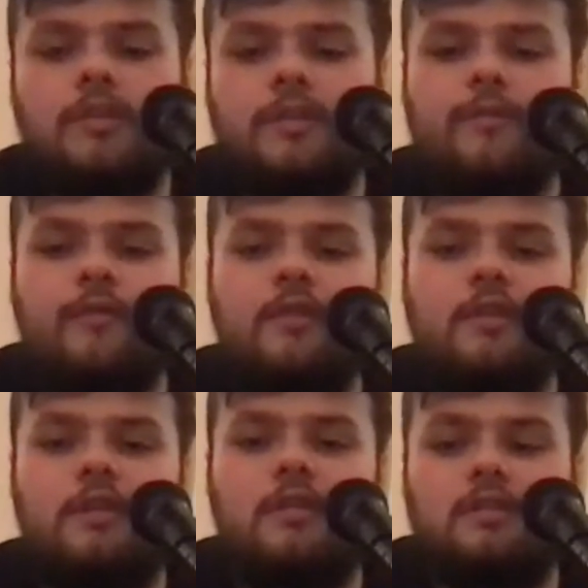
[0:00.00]
different
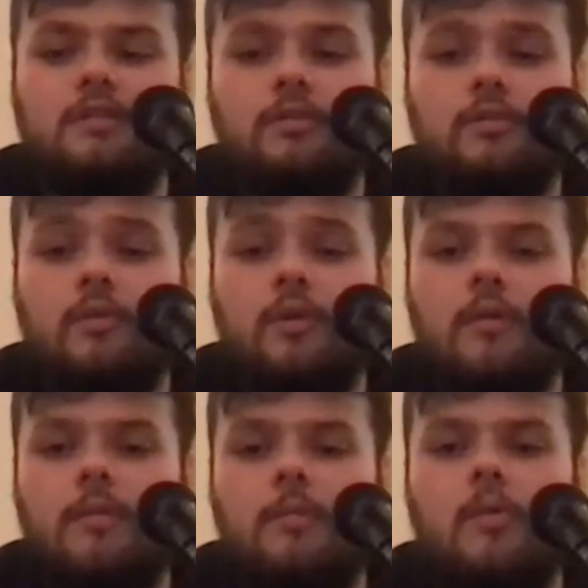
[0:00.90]
and you are
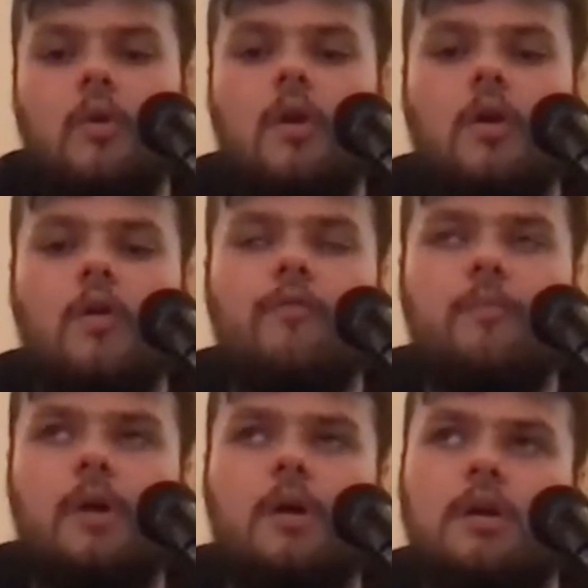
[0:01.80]
a bit more cut off,
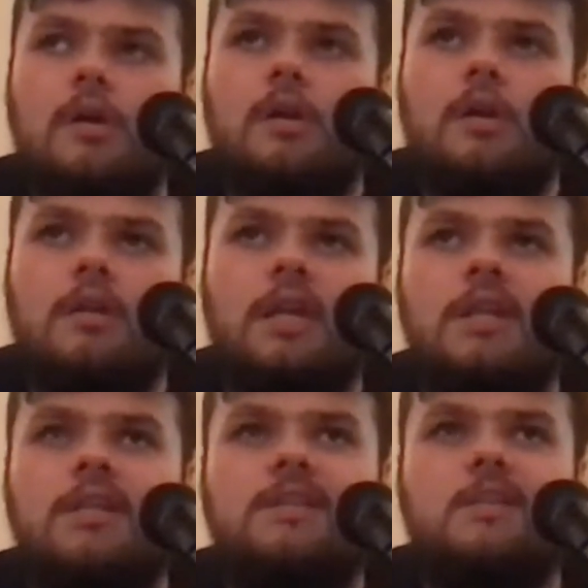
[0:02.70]
but there
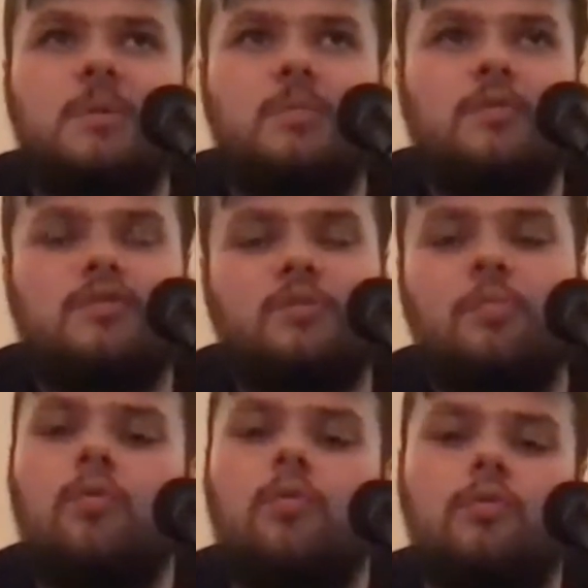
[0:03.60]
needs to be more
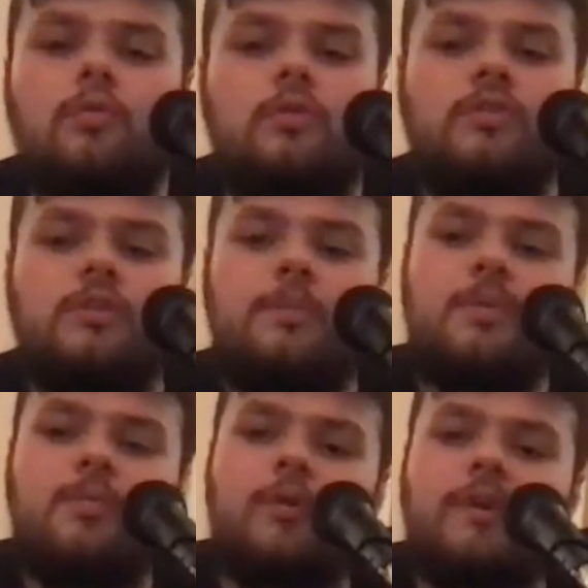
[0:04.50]
support, to
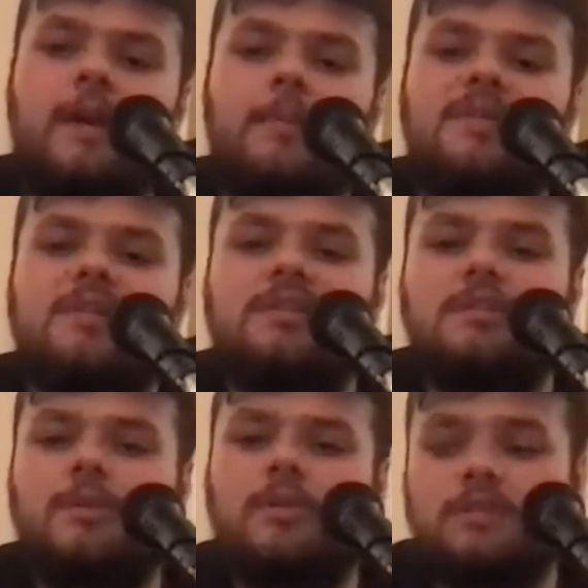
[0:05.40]
people in that
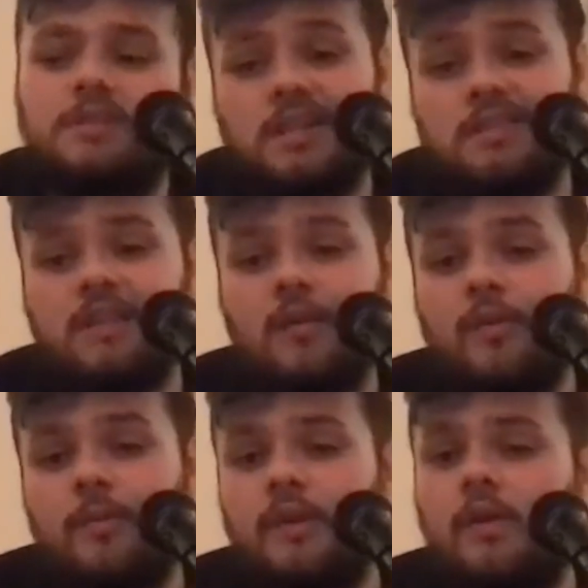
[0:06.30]
position, because that
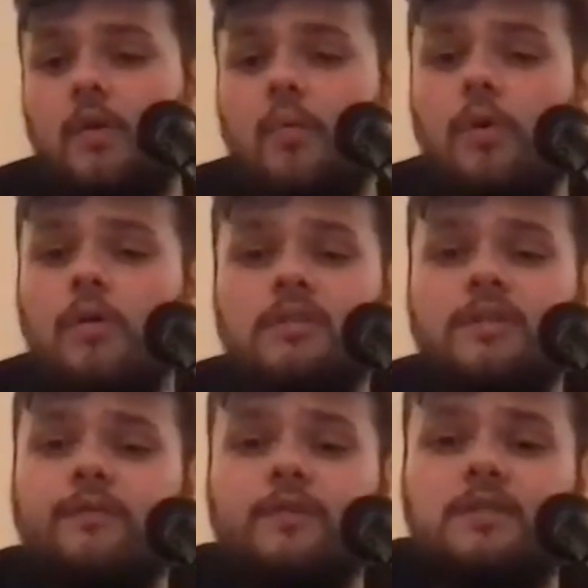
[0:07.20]
would have made a whole world of
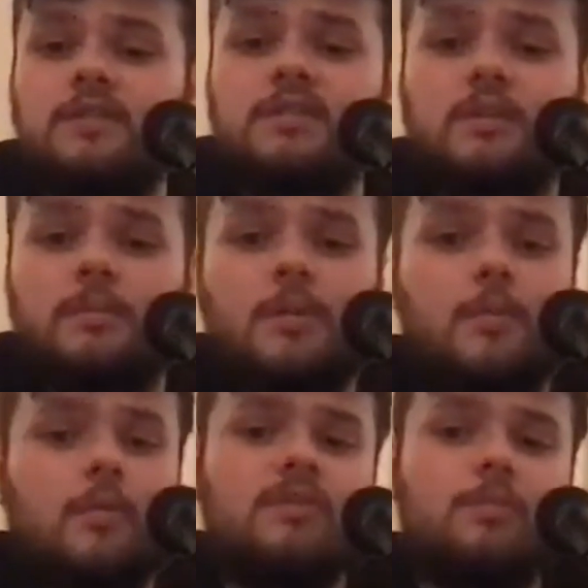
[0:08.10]
difference. Just a bit
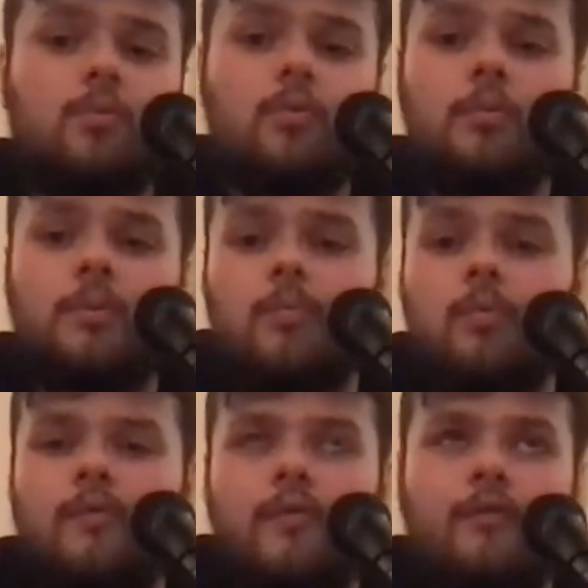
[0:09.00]
more support, a bit
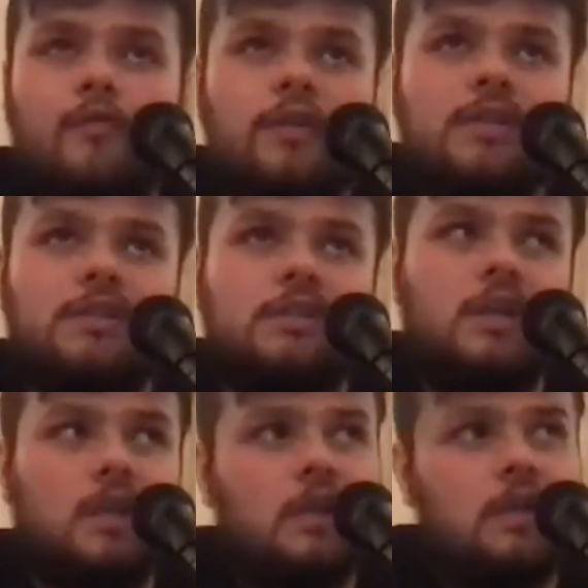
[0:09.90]
more of a voice
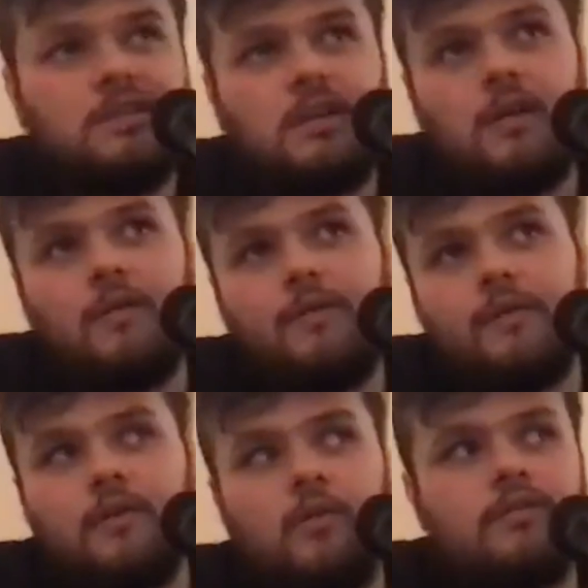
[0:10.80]
to
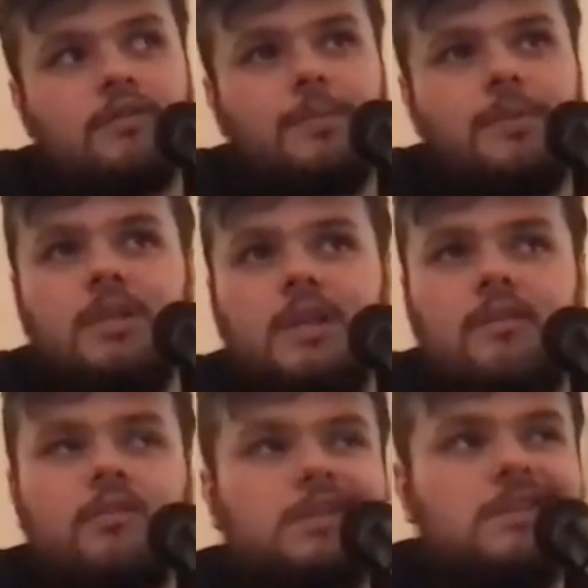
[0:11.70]
comfort or to be there,
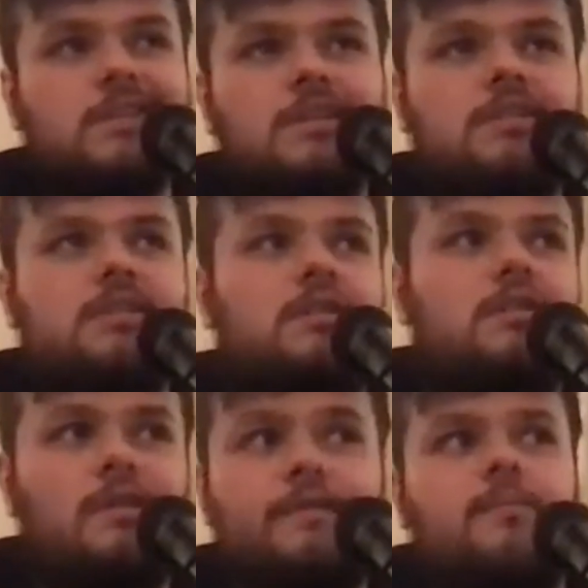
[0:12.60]
not necessarily just to
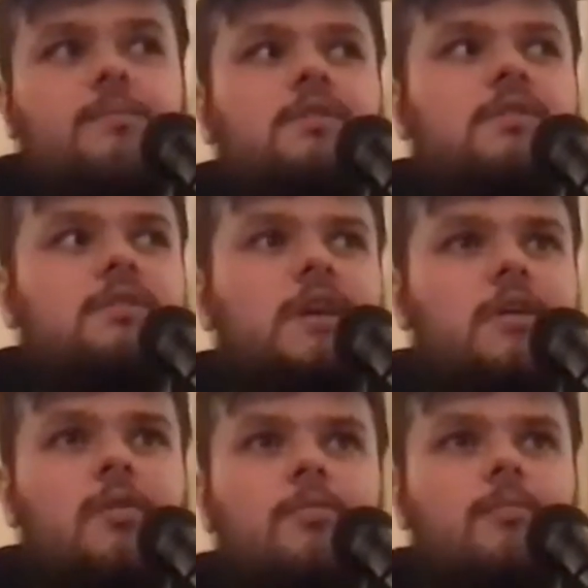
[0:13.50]
comfort, but just to
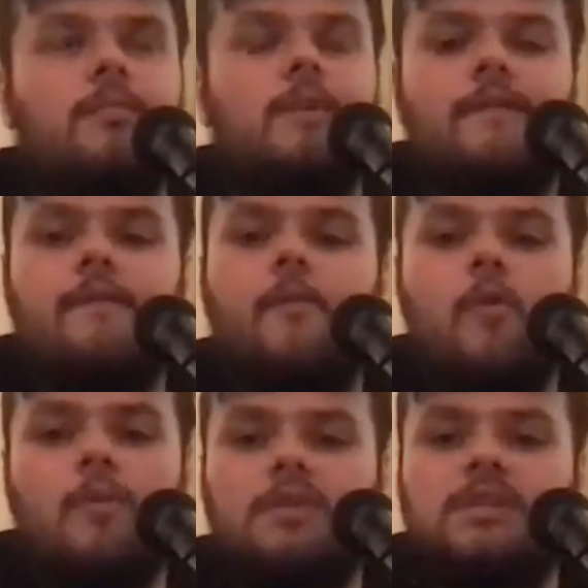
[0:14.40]
help
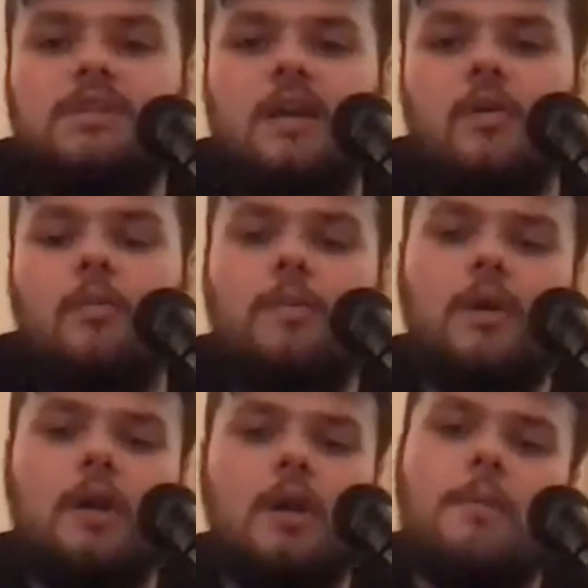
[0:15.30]
inform and just to help
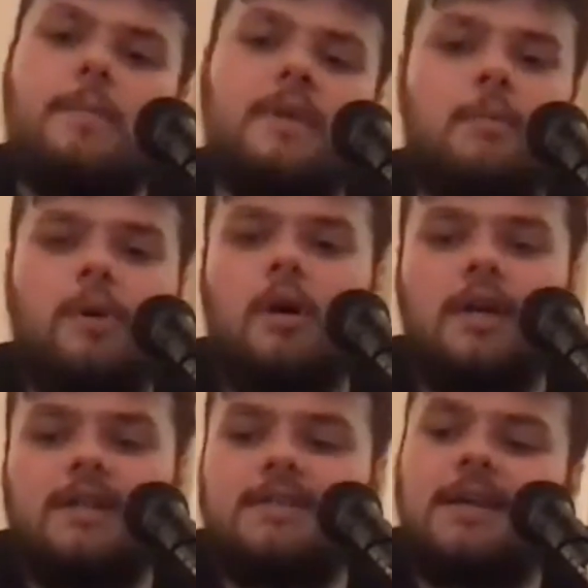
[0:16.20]
be a part
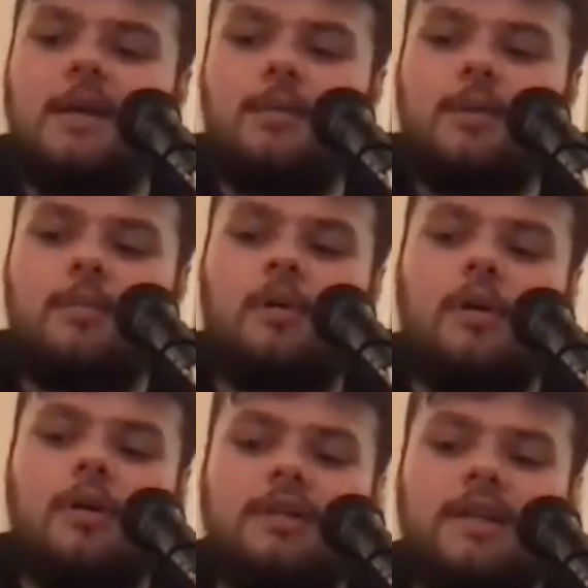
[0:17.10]
of that time and a
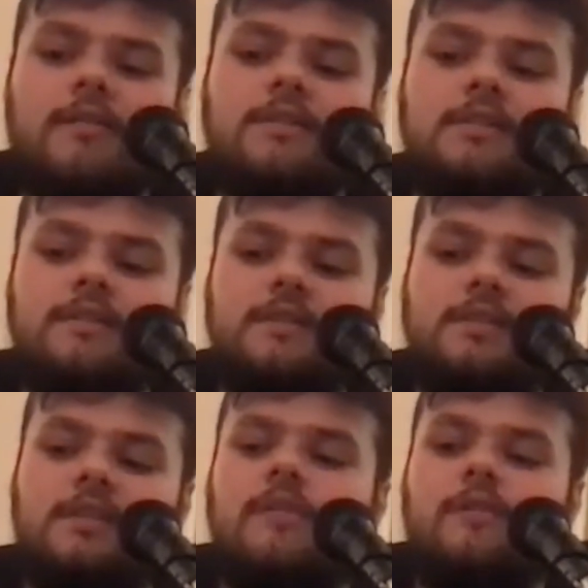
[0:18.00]
part of the narrative,
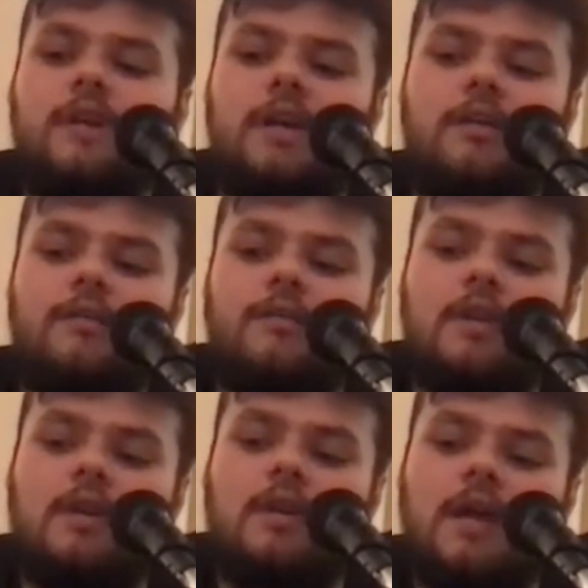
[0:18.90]
instead of kind of,
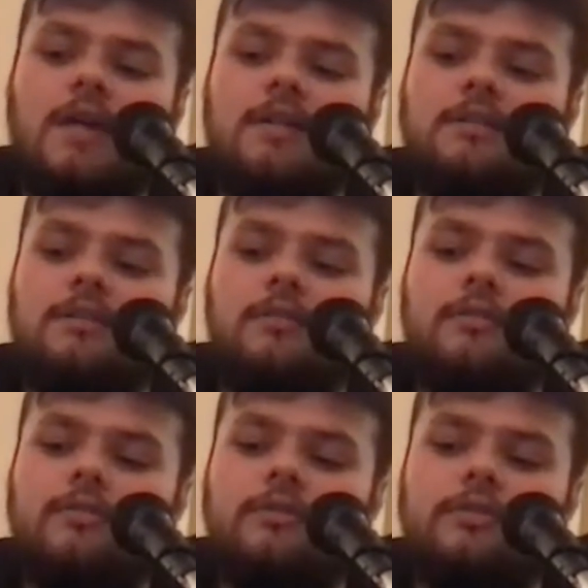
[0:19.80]
as
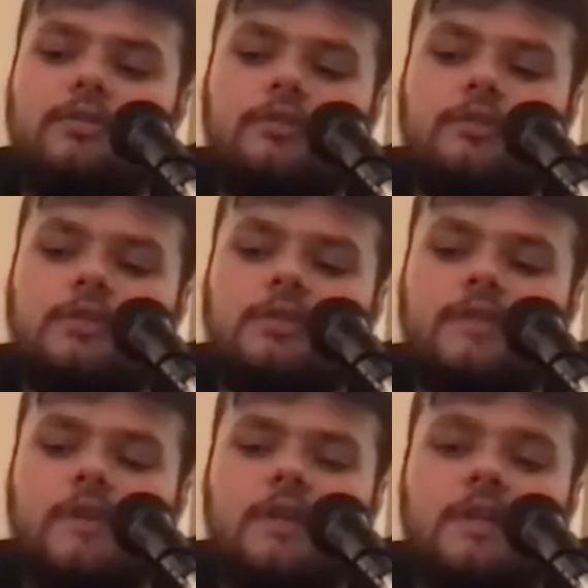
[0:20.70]
uni students, is
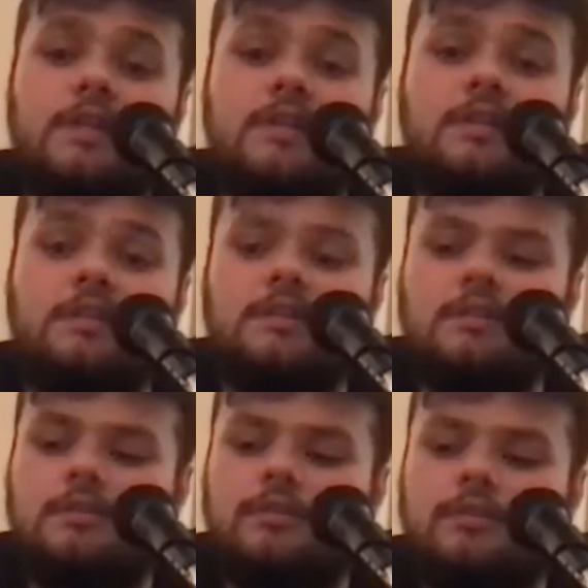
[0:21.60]
very easy
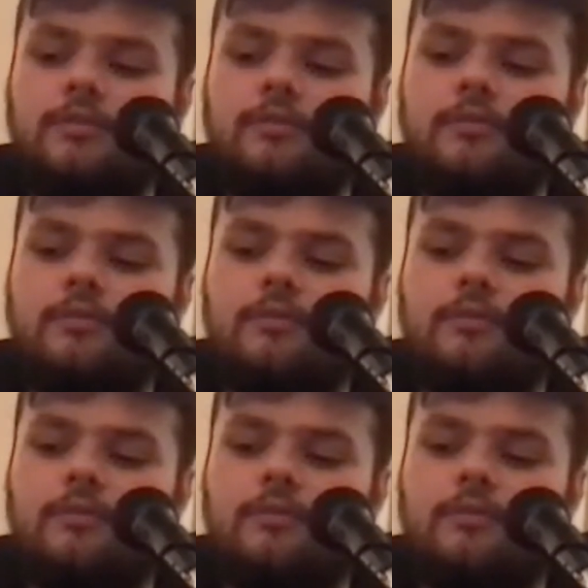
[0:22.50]
to